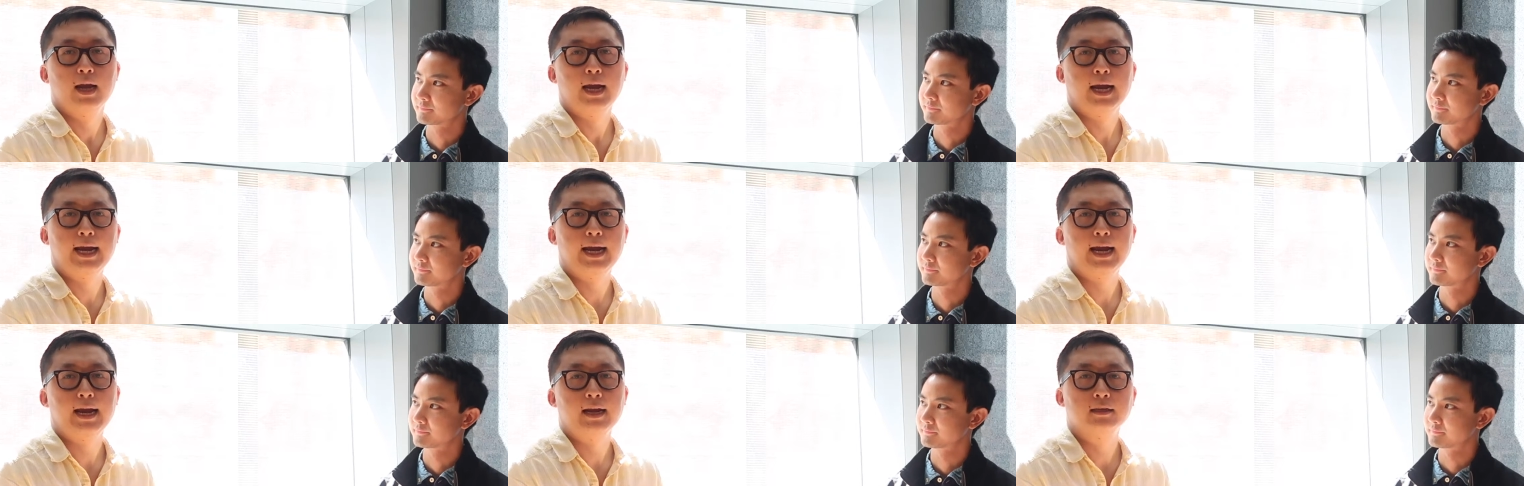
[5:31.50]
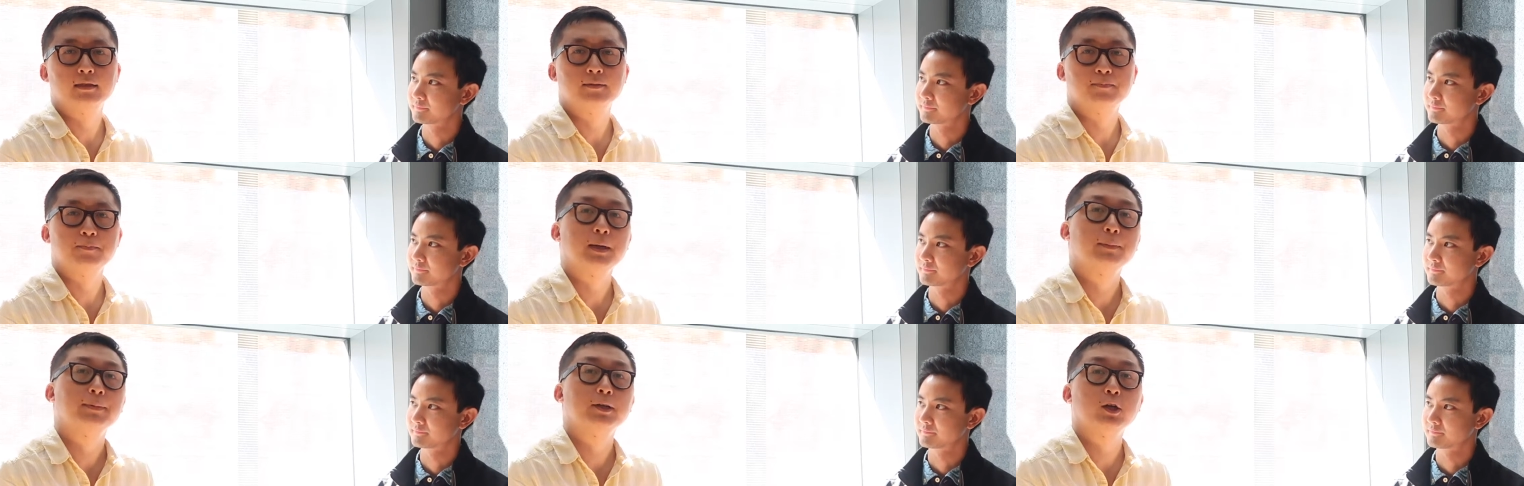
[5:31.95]
Speaker 1: and
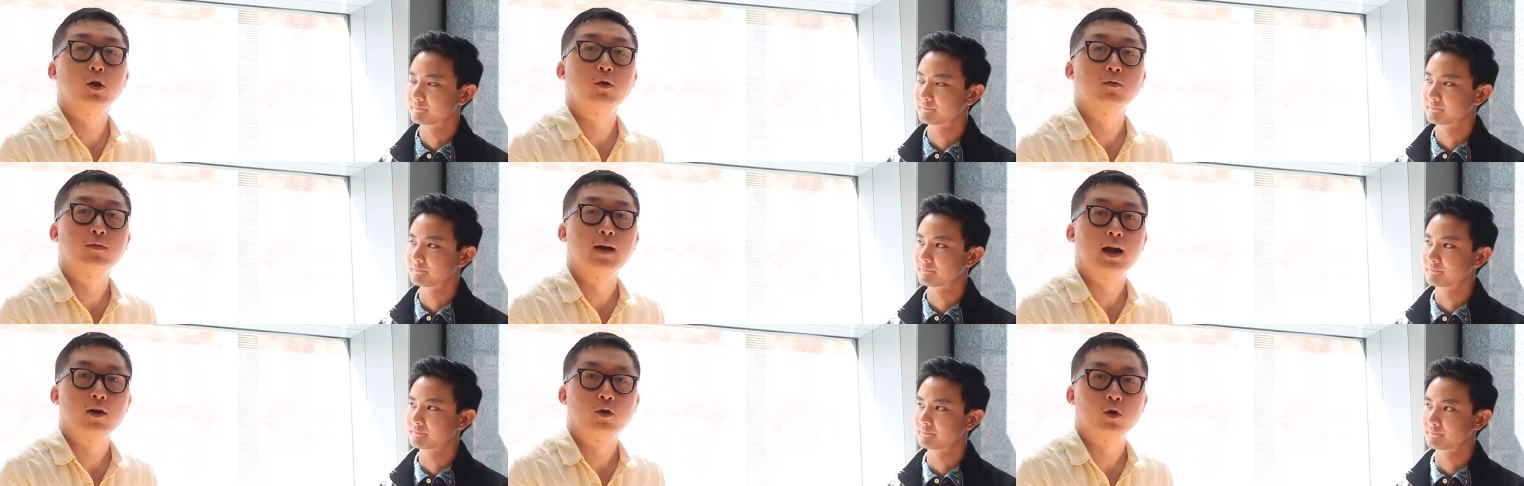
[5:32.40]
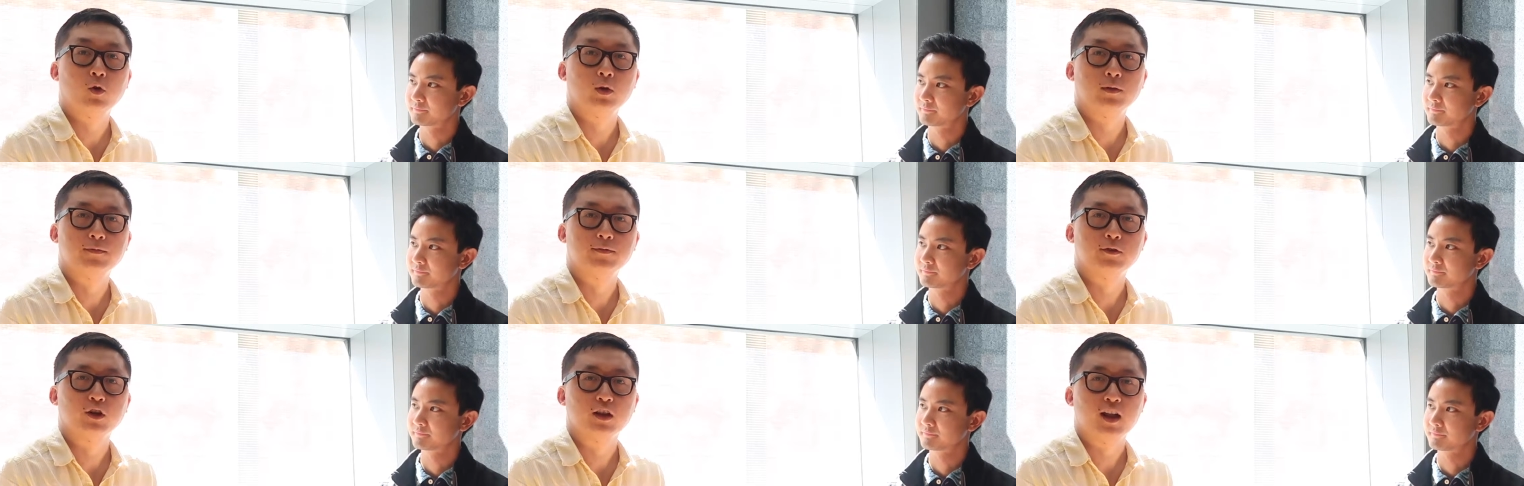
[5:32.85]
maybe go
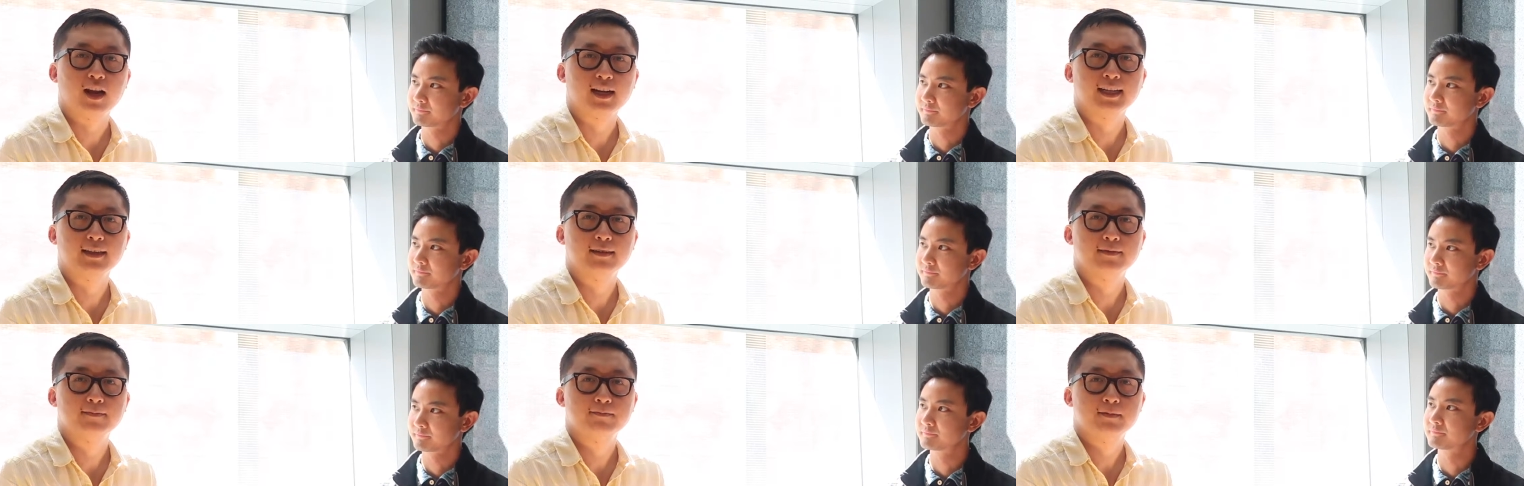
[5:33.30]
viral if you're lucky.